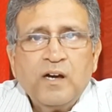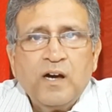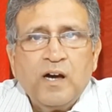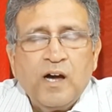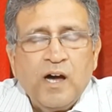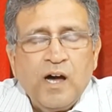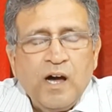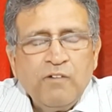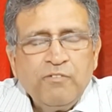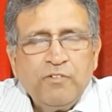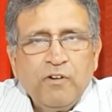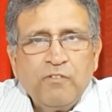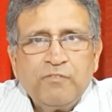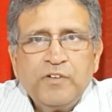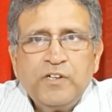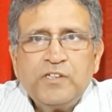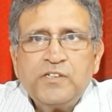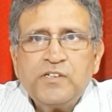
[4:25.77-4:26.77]
half
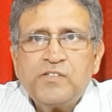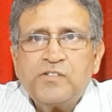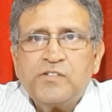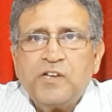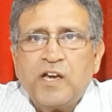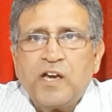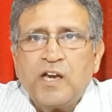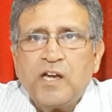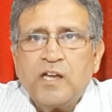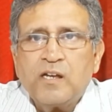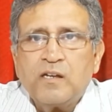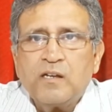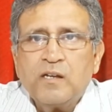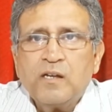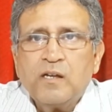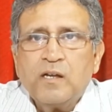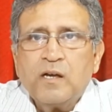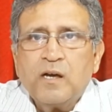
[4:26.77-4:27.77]
of which is
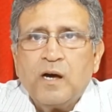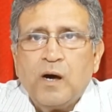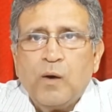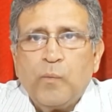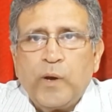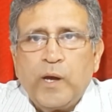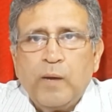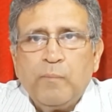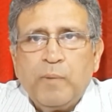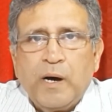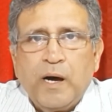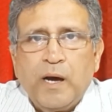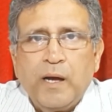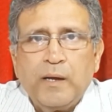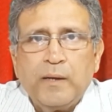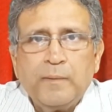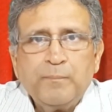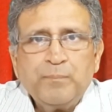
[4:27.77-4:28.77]
taken away
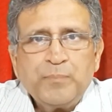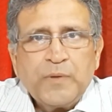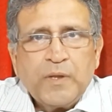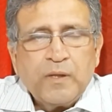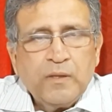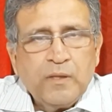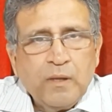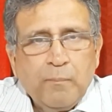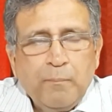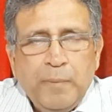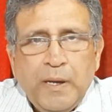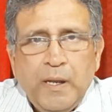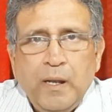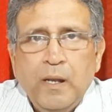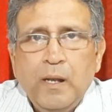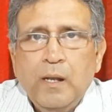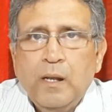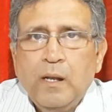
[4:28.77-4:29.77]
by the
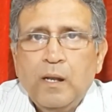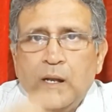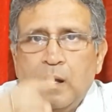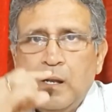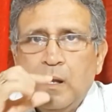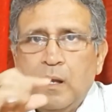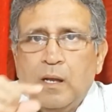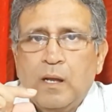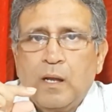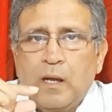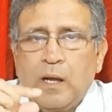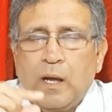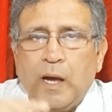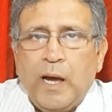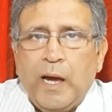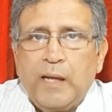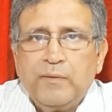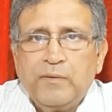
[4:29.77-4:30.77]
bill
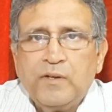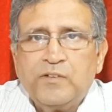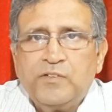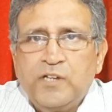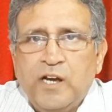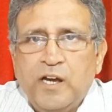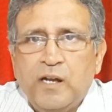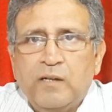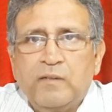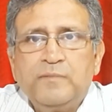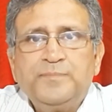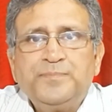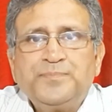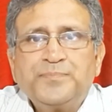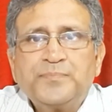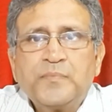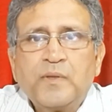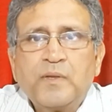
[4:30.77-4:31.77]
and the tail,
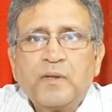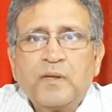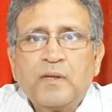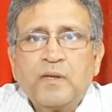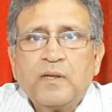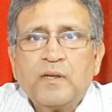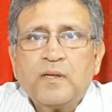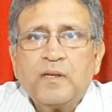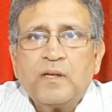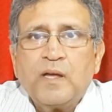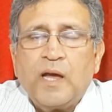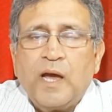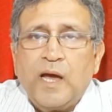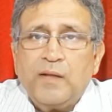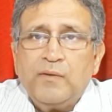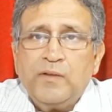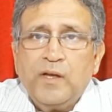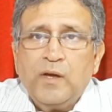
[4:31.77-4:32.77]

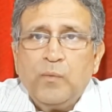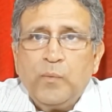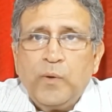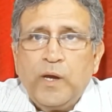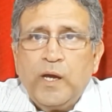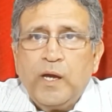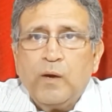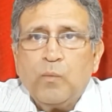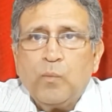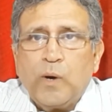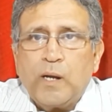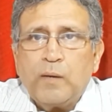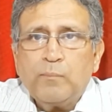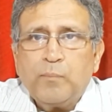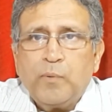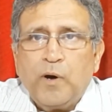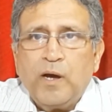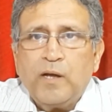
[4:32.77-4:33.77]
and they weigh
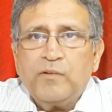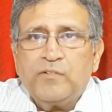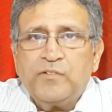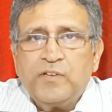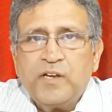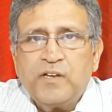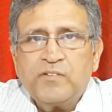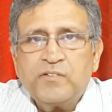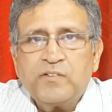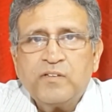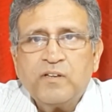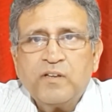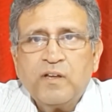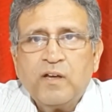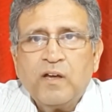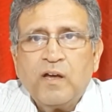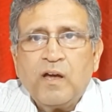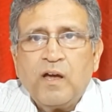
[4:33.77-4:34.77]
1.6
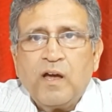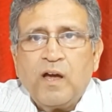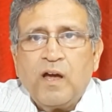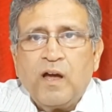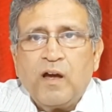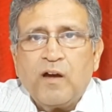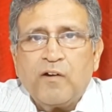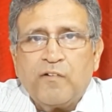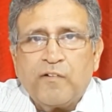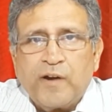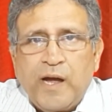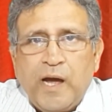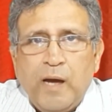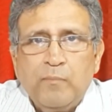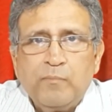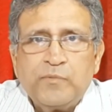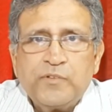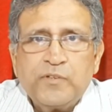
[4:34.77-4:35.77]

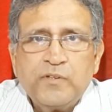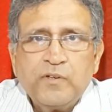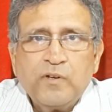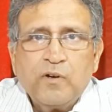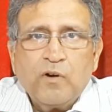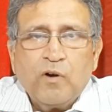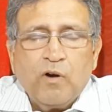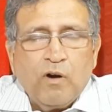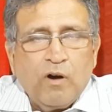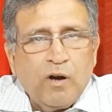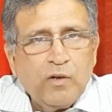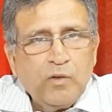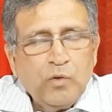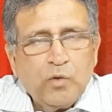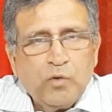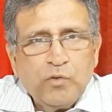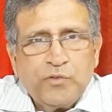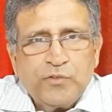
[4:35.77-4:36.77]
grams, or
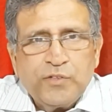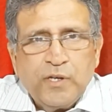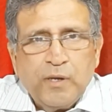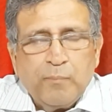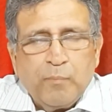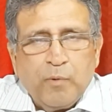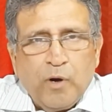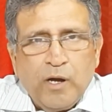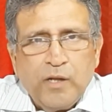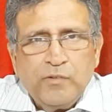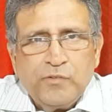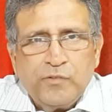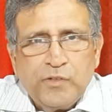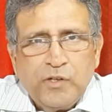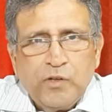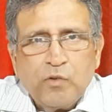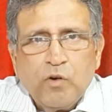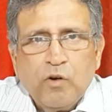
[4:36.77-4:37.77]
you could say
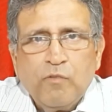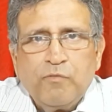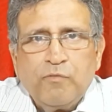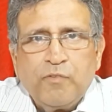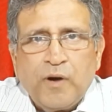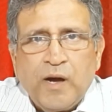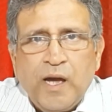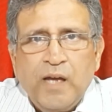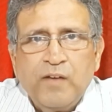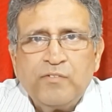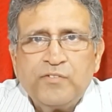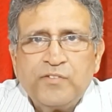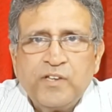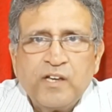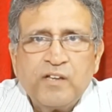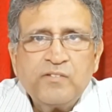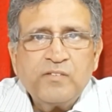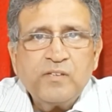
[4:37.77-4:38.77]

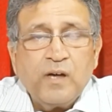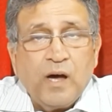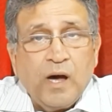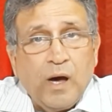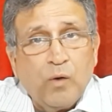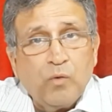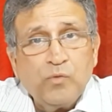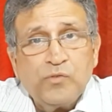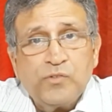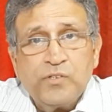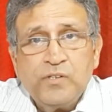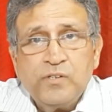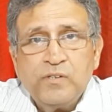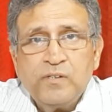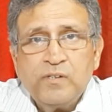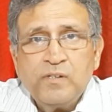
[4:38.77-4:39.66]
0.056 ounce.